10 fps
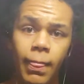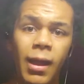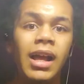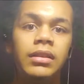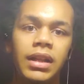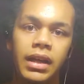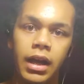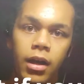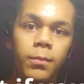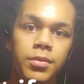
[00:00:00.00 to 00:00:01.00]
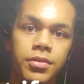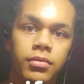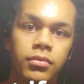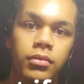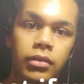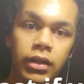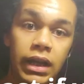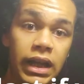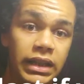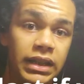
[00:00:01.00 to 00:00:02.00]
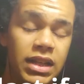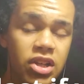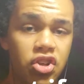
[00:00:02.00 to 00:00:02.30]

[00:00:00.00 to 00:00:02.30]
and then abs. And I think that's how you